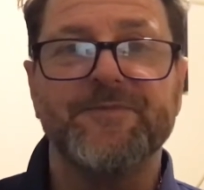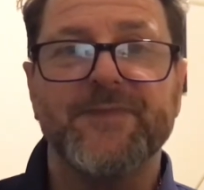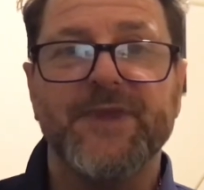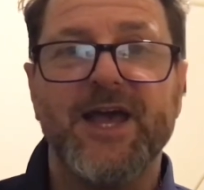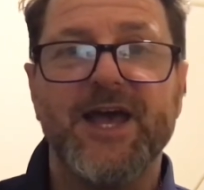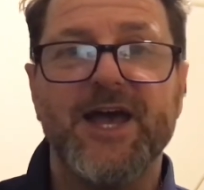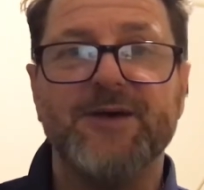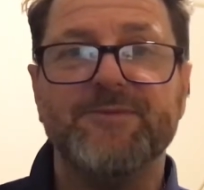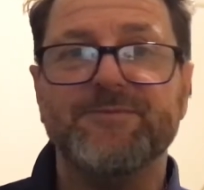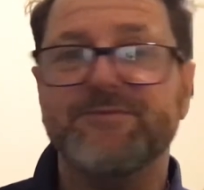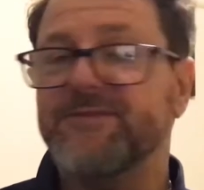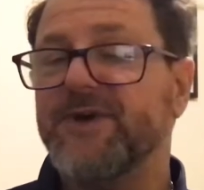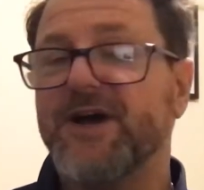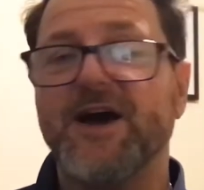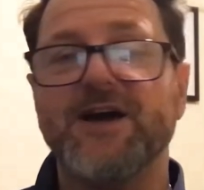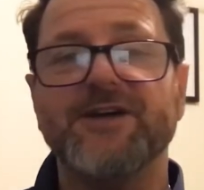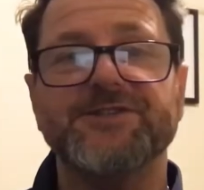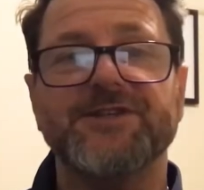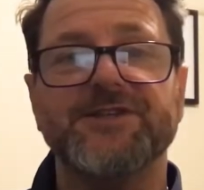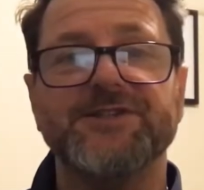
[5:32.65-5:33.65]

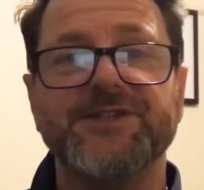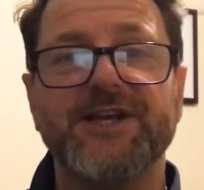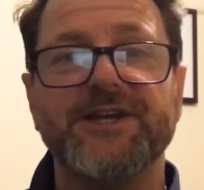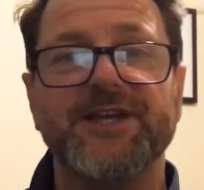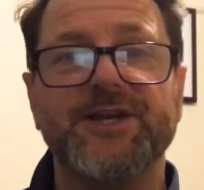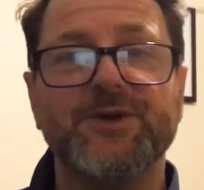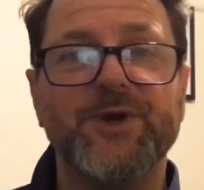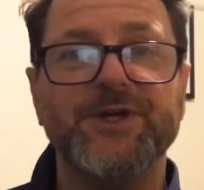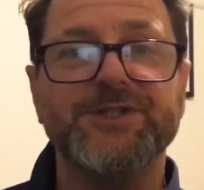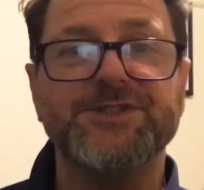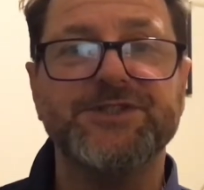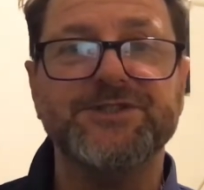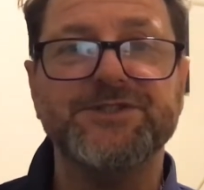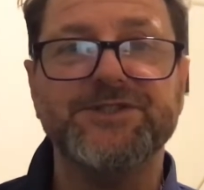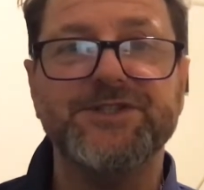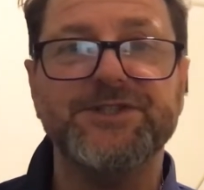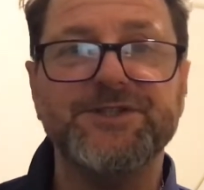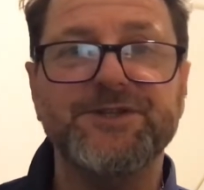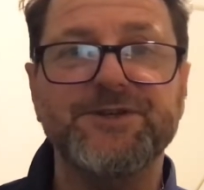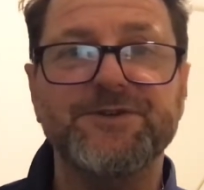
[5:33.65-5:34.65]
Ask us any questions
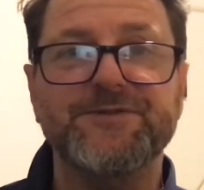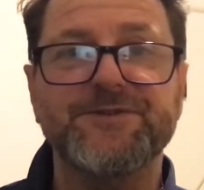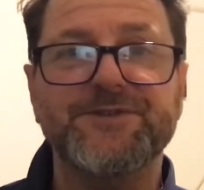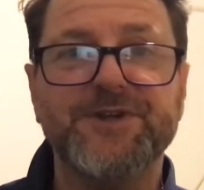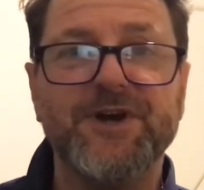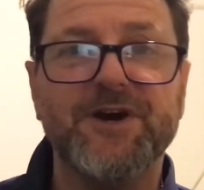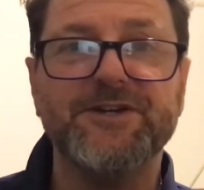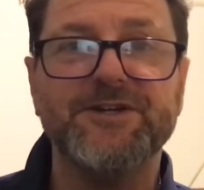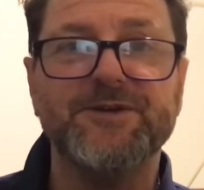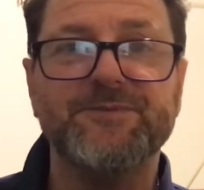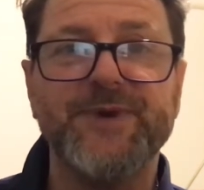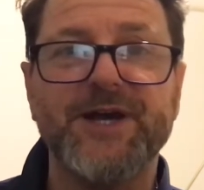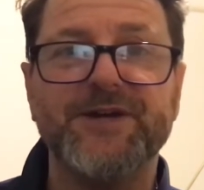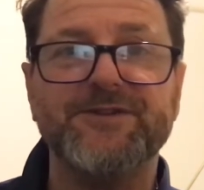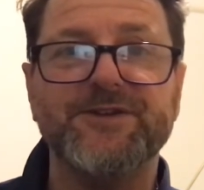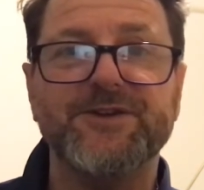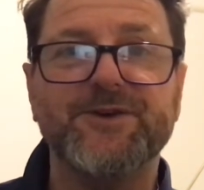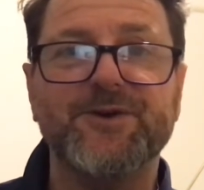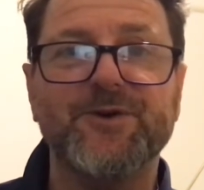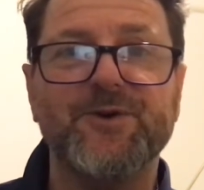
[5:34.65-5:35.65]
that you've got about
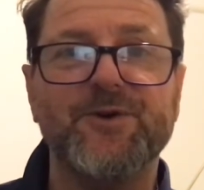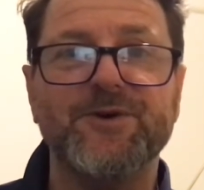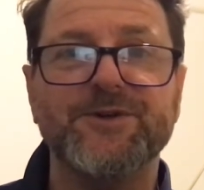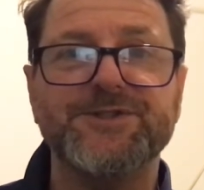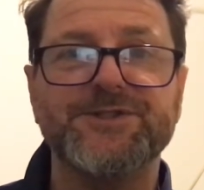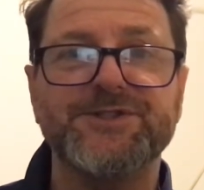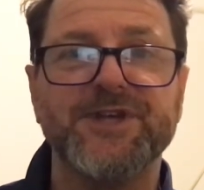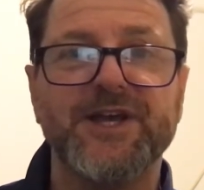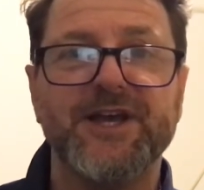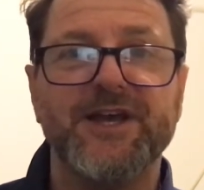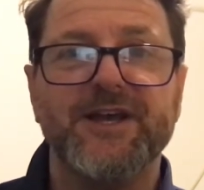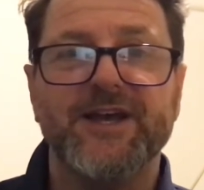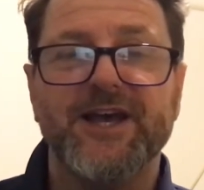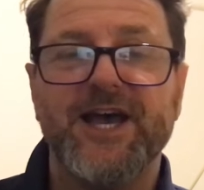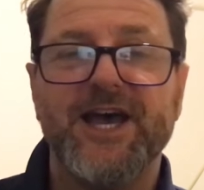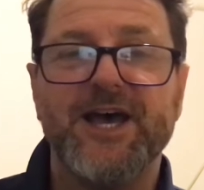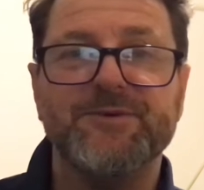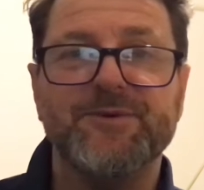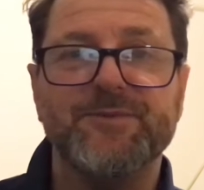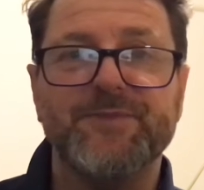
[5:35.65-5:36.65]
the course,
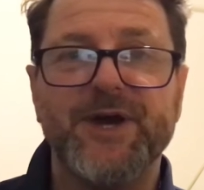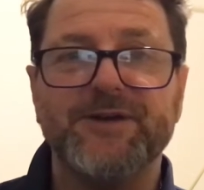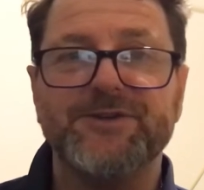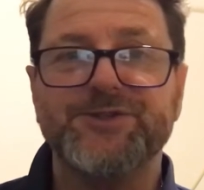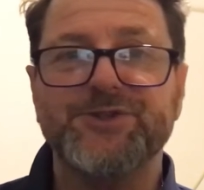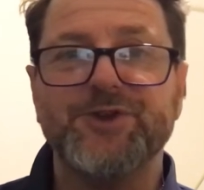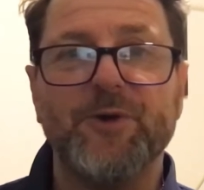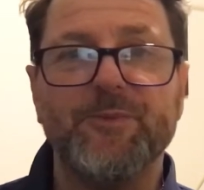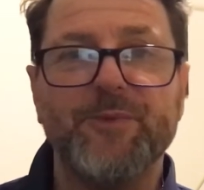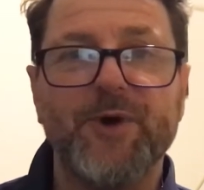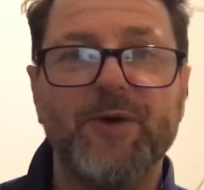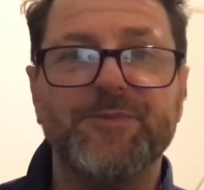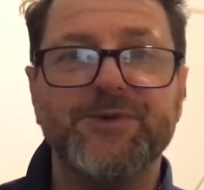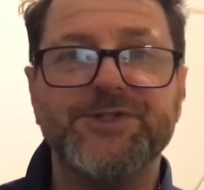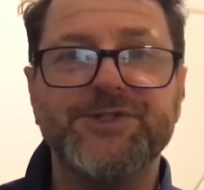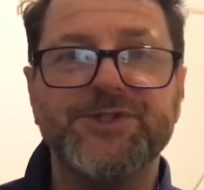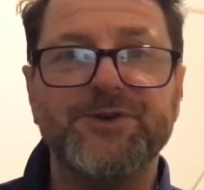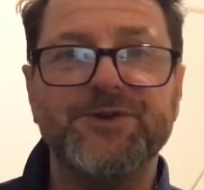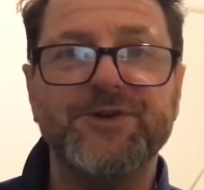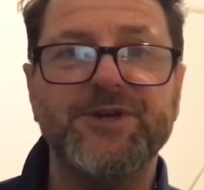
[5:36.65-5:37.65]
about job
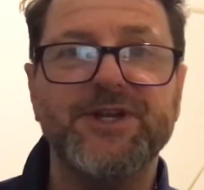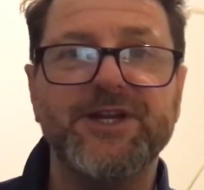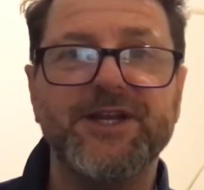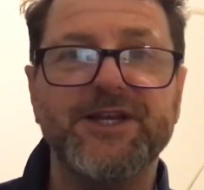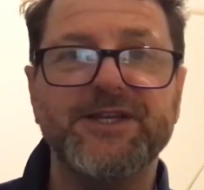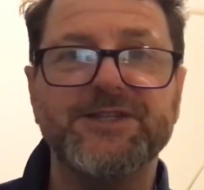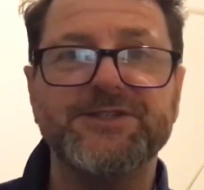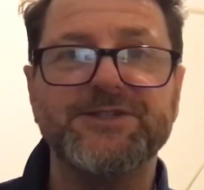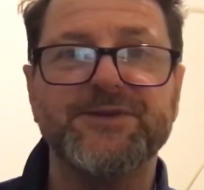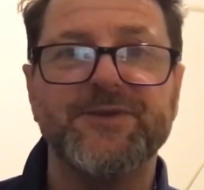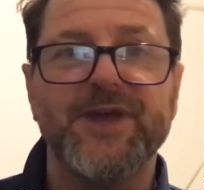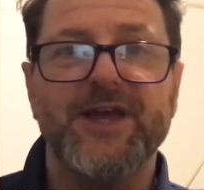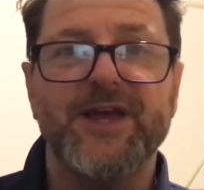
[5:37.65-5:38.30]
opportunities.